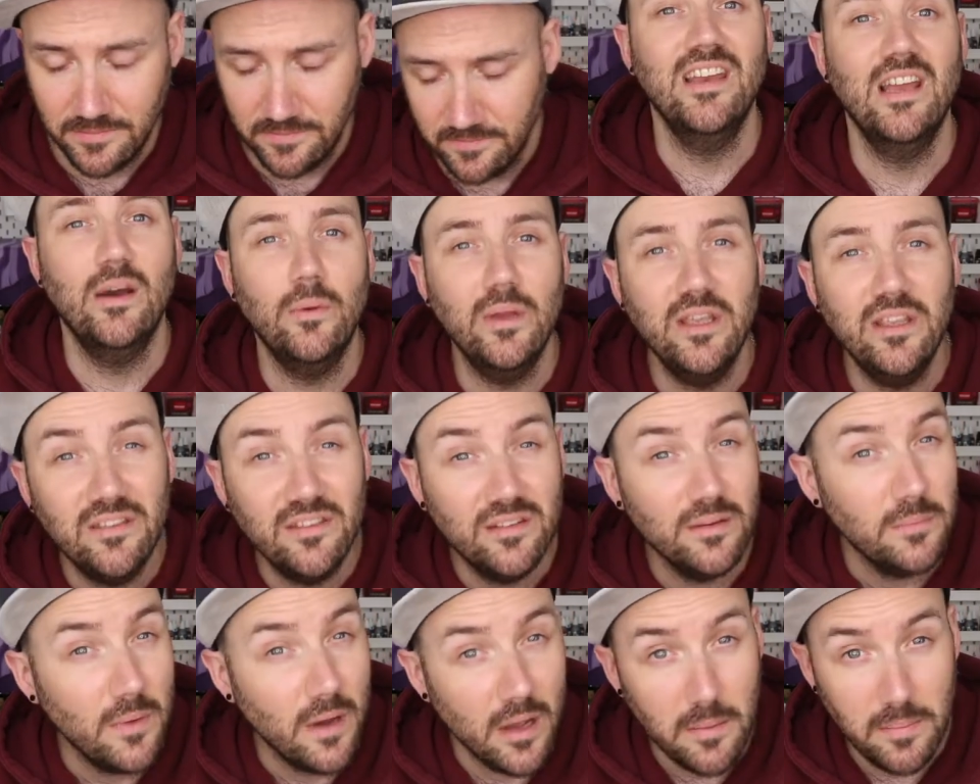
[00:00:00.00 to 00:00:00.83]
Now
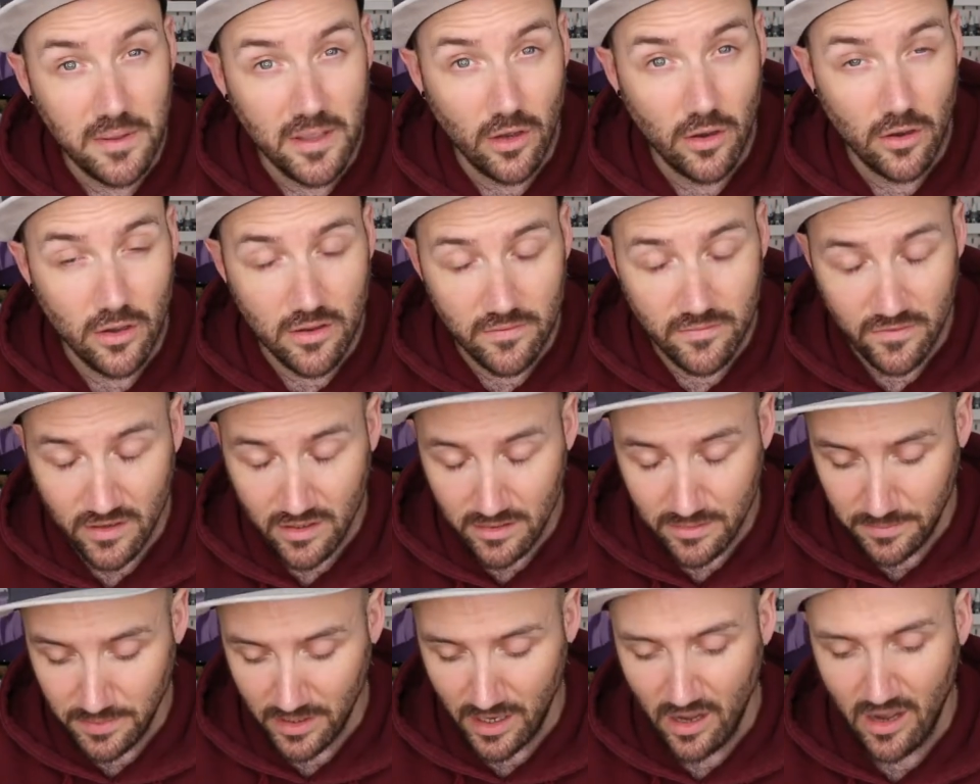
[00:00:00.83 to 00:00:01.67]
Easter might be over,
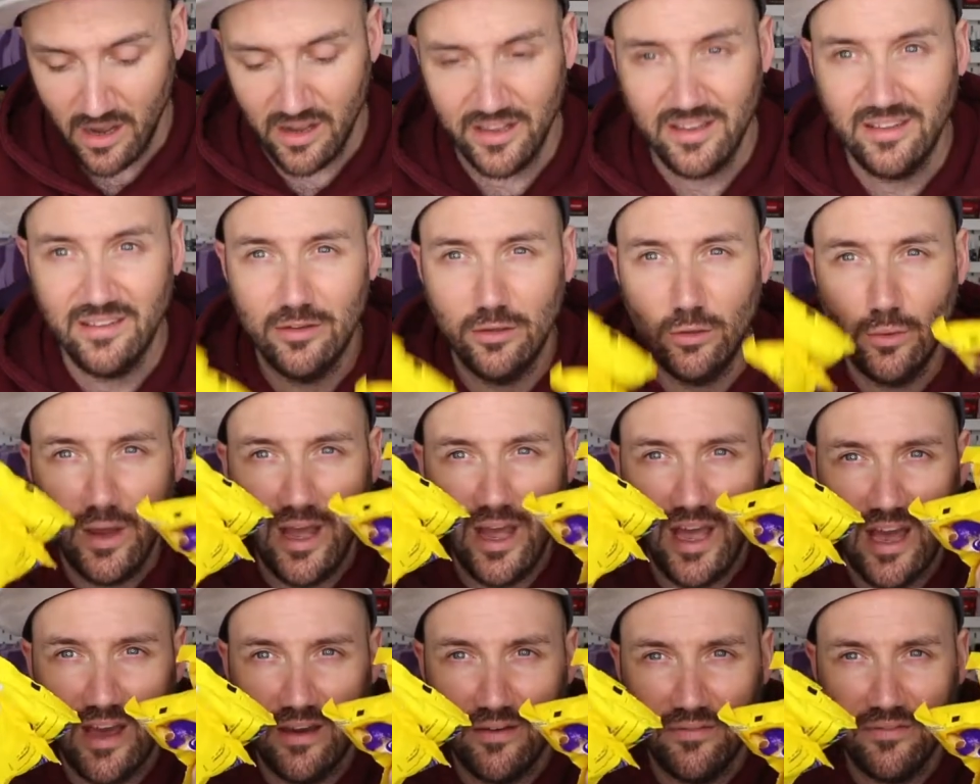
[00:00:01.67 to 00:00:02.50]
but I still
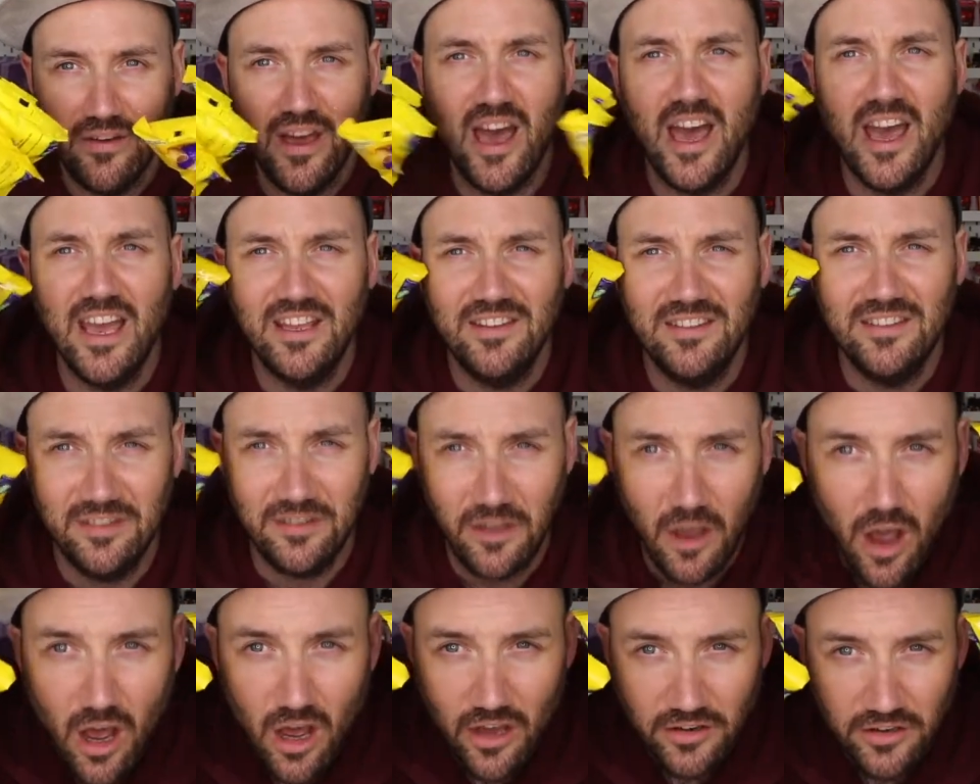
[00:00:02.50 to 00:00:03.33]
have a
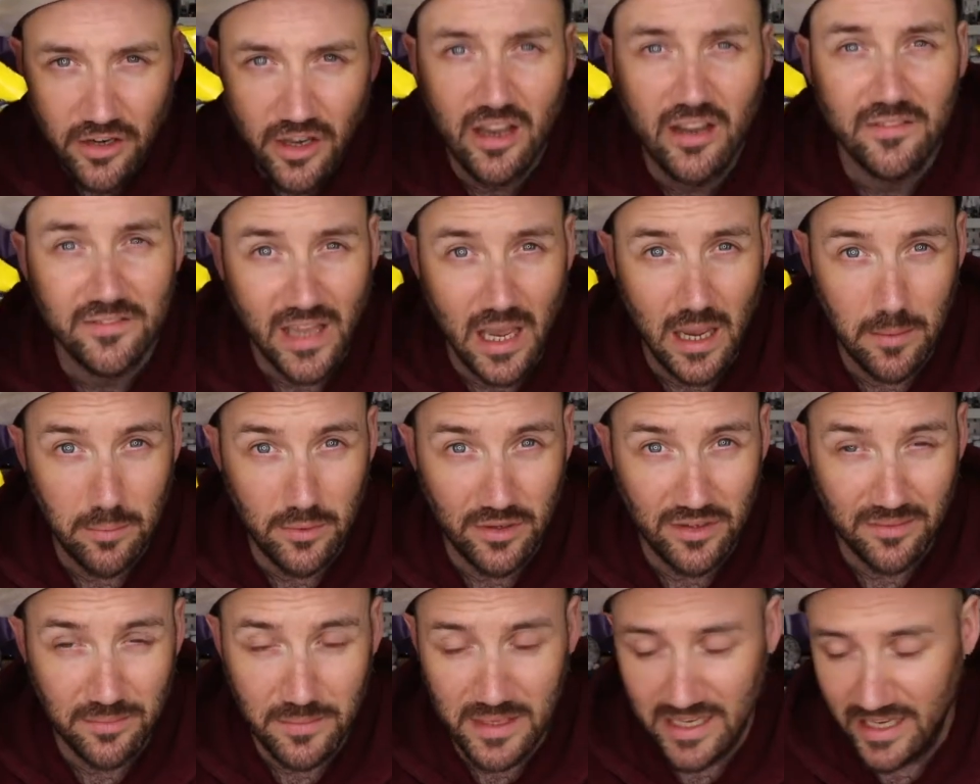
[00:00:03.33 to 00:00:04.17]
ton of
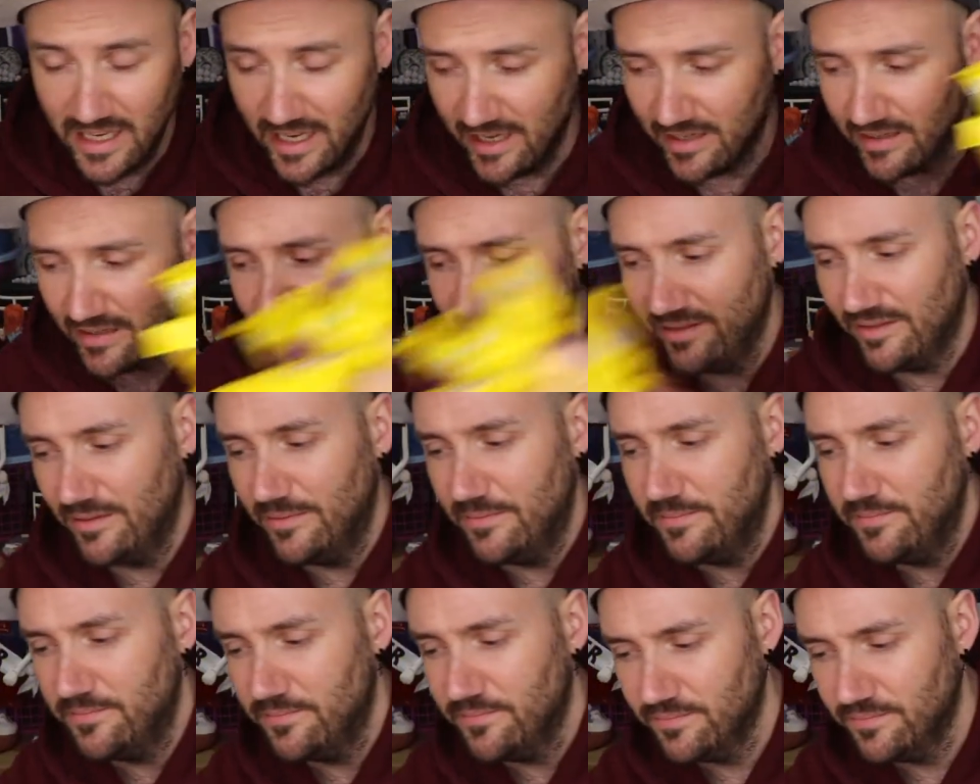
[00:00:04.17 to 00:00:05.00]
Cadbury's Mini Eggs.